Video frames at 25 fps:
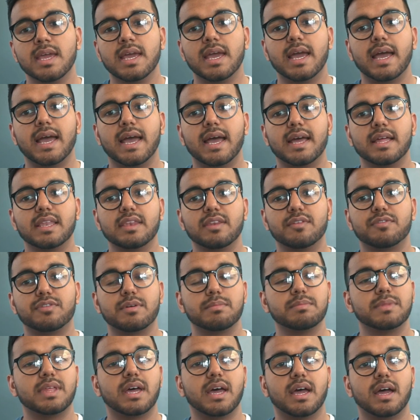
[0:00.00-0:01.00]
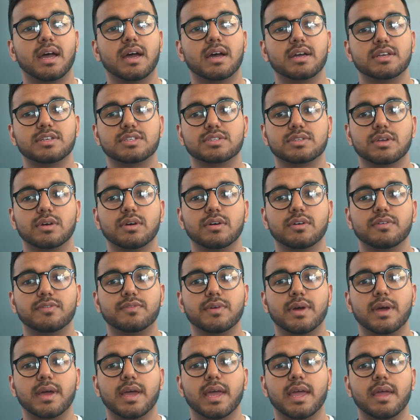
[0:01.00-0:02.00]
And from that, I sort
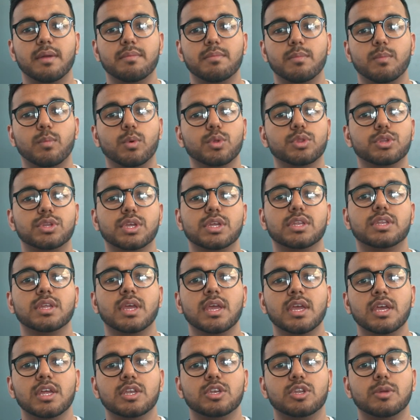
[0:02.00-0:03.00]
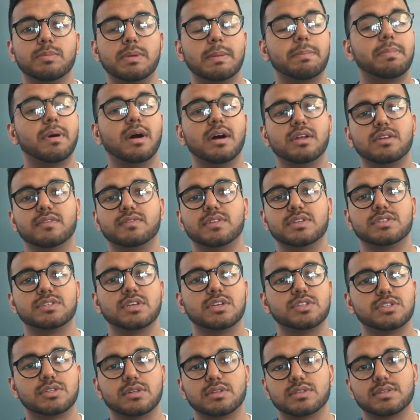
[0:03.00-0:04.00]
of wanted to be part of the
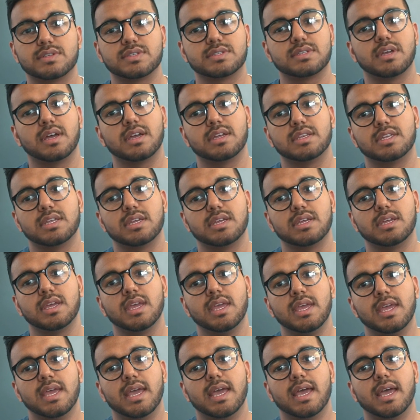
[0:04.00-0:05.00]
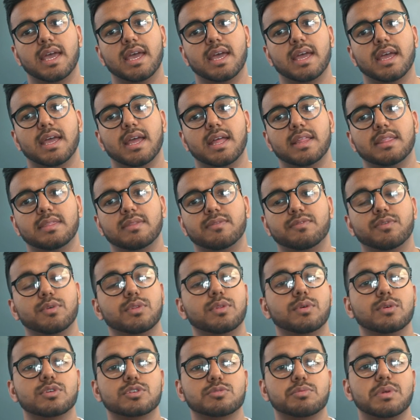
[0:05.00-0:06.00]
Surgical Society, and for
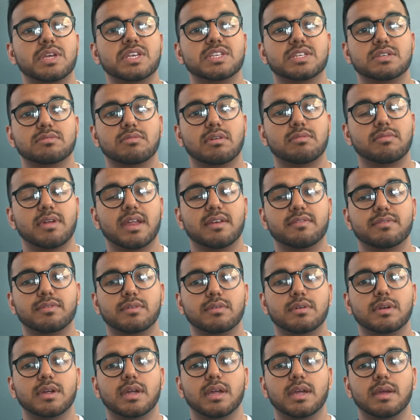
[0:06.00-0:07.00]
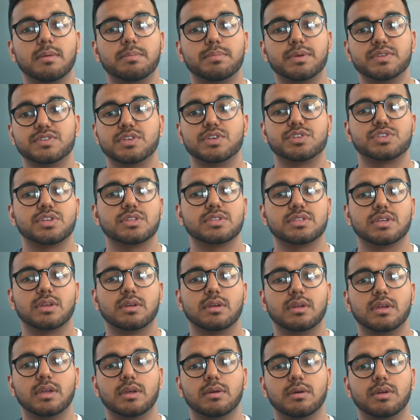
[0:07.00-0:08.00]
those reasons, I ran for positions
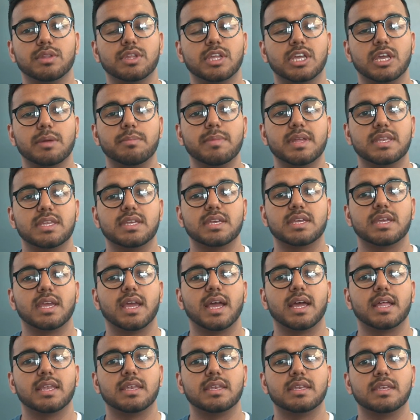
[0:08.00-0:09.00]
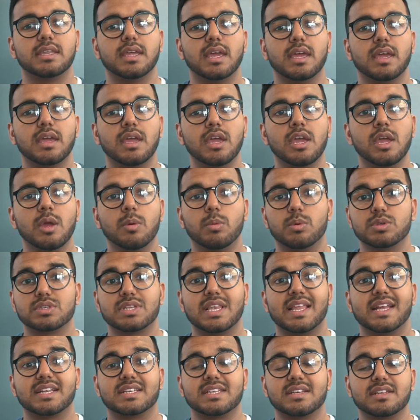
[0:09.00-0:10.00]
on the committee and was
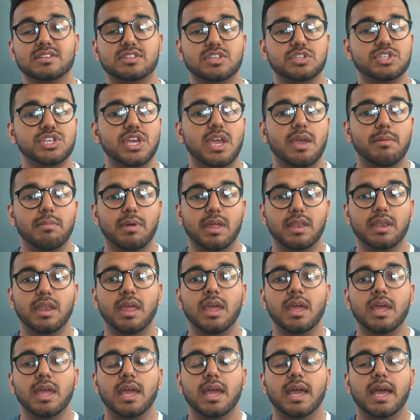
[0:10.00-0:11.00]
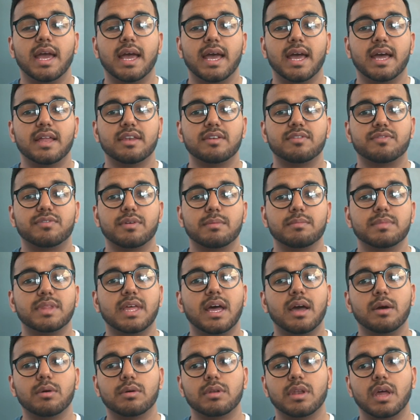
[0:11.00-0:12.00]
elected as a chairman. And from
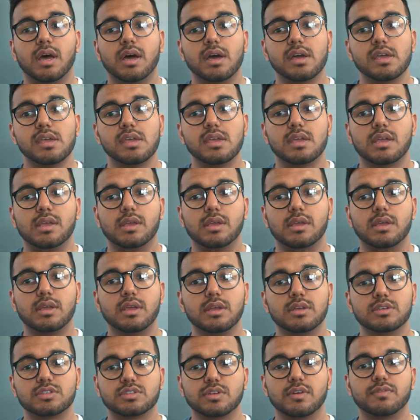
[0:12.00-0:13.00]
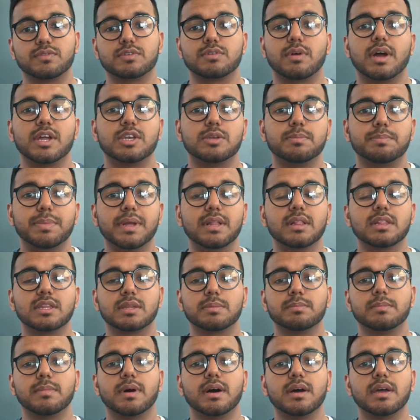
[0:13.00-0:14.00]
that on, I sort of tried to
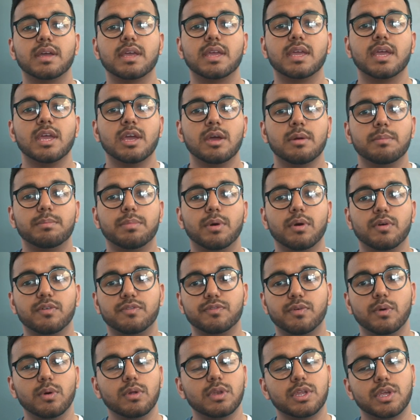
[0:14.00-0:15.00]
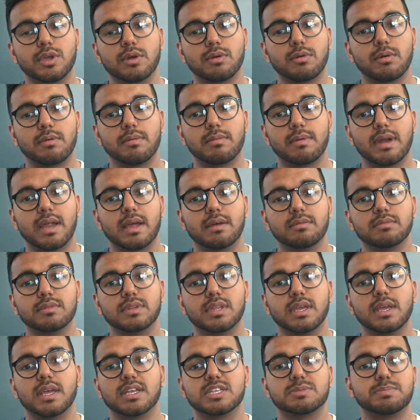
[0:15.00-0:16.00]
build my portfolio around
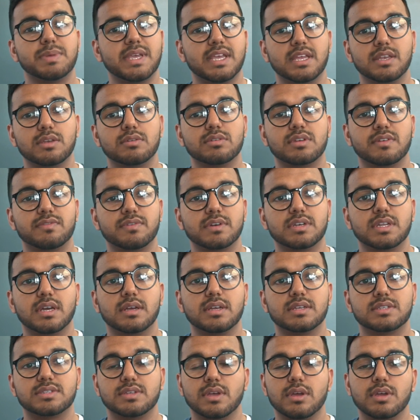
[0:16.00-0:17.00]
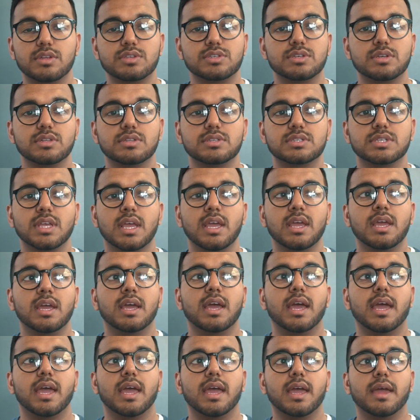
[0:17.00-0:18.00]
speaking to different types of surgeons,
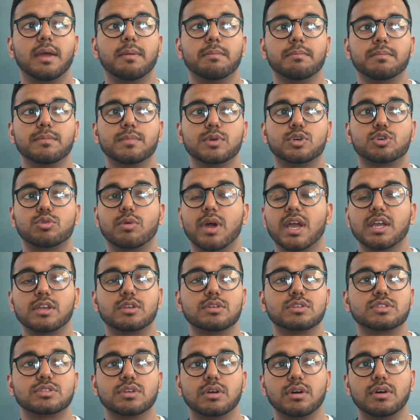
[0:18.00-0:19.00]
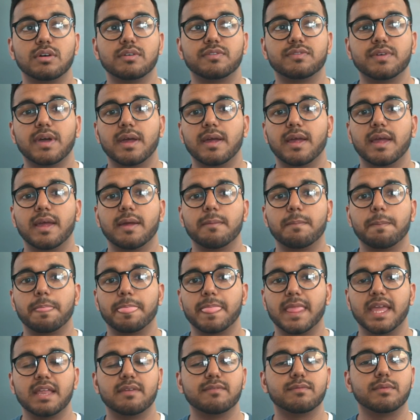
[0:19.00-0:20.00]
trying to sort of
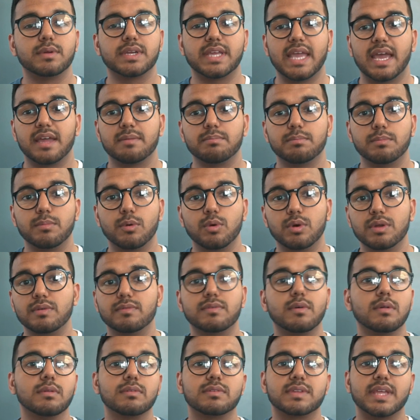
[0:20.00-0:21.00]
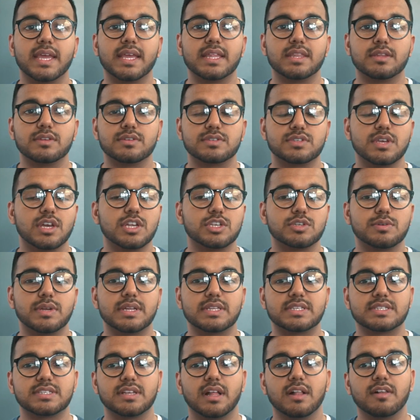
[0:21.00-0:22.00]
get more involved in the surgery
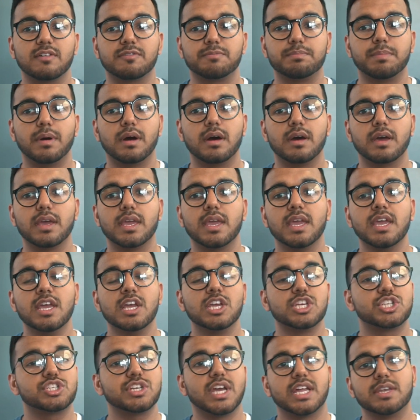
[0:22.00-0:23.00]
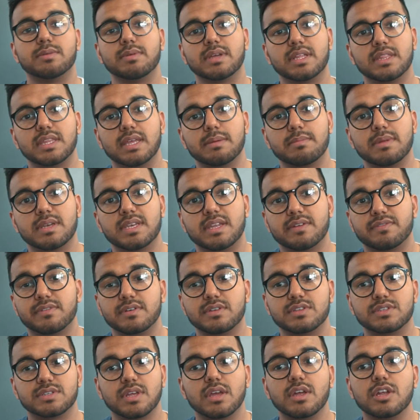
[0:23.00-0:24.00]
itself by shadowing them in
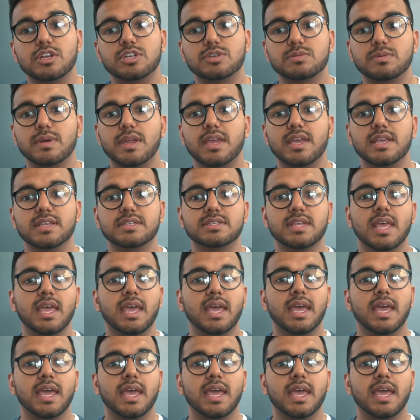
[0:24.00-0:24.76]
different surgeries,